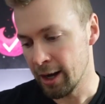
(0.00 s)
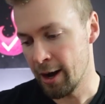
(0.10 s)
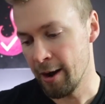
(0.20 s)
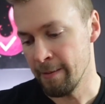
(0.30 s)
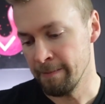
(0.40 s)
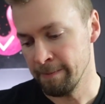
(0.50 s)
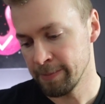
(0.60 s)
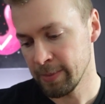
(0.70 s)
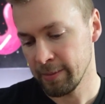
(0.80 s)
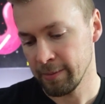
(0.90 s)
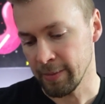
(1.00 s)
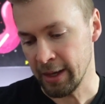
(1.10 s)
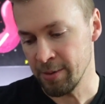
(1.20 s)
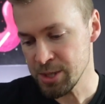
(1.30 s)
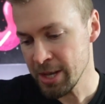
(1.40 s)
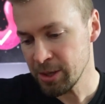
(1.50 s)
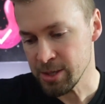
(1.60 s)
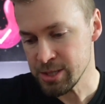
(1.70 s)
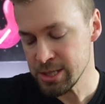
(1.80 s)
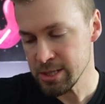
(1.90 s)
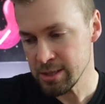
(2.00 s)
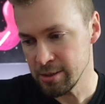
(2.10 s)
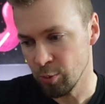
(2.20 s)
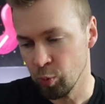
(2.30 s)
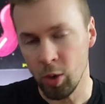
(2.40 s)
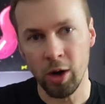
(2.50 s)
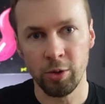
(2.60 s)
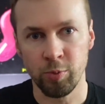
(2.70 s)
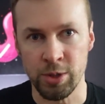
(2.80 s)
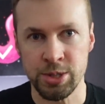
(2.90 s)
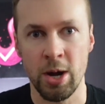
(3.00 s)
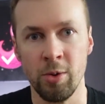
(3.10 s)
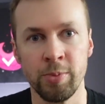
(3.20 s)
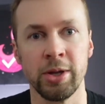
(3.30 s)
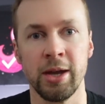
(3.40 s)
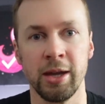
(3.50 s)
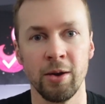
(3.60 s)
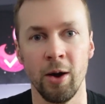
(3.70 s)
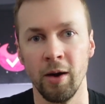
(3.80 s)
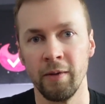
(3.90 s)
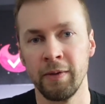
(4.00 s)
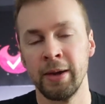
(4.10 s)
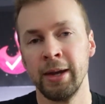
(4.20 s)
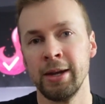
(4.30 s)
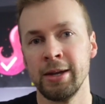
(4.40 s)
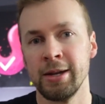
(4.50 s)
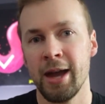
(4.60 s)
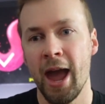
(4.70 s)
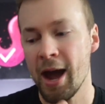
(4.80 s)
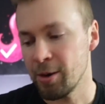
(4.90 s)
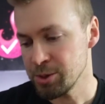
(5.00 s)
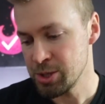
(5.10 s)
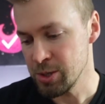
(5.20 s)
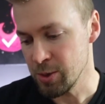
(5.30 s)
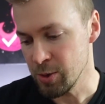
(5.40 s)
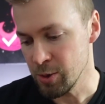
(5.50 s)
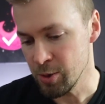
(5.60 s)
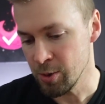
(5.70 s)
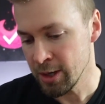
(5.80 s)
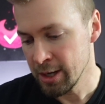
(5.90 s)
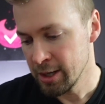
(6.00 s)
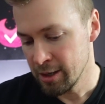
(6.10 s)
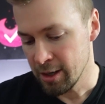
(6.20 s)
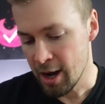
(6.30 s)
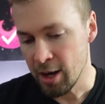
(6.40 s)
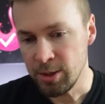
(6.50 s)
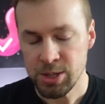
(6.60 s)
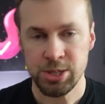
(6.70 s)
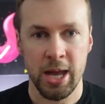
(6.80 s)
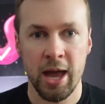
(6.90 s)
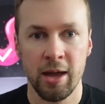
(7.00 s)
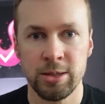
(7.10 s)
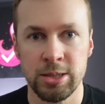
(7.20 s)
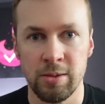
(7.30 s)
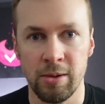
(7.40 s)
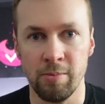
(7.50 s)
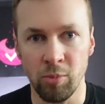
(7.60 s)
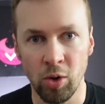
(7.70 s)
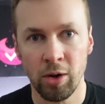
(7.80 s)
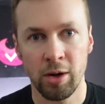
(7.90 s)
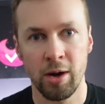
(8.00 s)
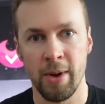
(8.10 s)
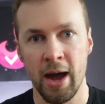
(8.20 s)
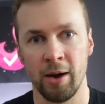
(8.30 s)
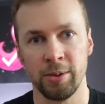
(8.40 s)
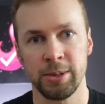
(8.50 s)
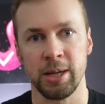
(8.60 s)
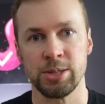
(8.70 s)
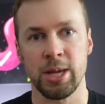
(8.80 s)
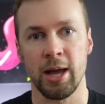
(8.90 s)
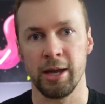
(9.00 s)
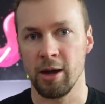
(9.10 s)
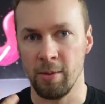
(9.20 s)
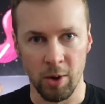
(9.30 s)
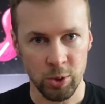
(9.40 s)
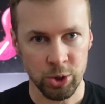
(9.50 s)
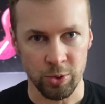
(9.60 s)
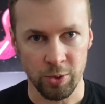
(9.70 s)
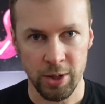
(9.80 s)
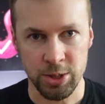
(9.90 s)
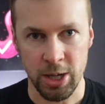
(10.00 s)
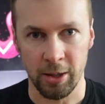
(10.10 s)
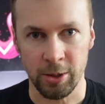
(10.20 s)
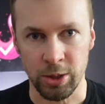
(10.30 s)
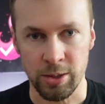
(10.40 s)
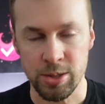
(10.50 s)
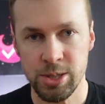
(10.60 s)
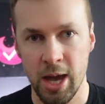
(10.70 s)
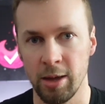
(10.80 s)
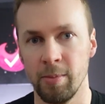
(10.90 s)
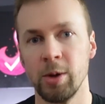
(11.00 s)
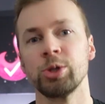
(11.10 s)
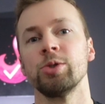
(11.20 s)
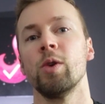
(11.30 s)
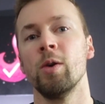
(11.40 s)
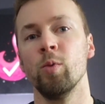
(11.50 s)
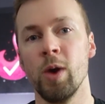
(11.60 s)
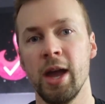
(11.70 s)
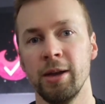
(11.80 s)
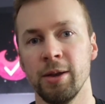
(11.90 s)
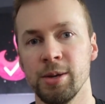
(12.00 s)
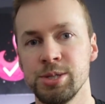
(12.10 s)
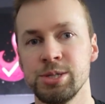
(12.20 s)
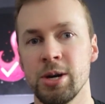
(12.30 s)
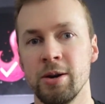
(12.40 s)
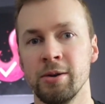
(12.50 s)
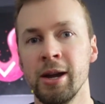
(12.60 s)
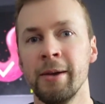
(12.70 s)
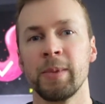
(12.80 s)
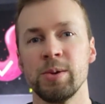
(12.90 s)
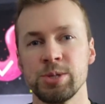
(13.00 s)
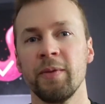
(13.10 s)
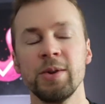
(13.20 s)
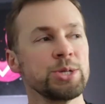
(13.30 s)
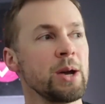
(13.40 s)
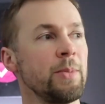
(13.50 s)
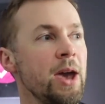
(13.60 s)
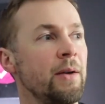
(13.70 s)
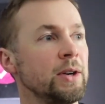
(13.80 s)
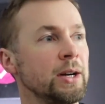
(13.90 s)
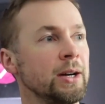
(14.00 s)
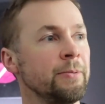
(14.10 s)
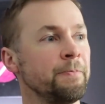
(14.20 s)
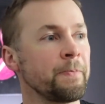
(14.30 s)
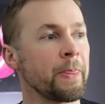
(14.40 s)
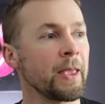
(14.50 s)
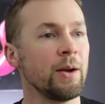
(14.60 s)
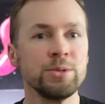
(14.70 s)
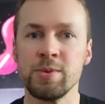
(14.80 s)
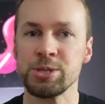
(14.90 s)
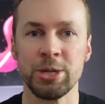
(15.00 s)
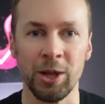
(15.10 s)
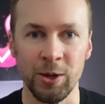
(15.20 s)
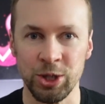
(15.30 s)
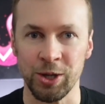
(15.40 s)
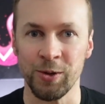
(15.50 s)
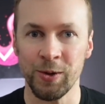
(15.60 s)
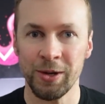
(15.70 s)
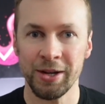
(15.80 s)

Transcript: it was like this world was opening of how to understand more about things like emotional intelligence and emotional awareness. So it was the first time ever I was Mr. Logical.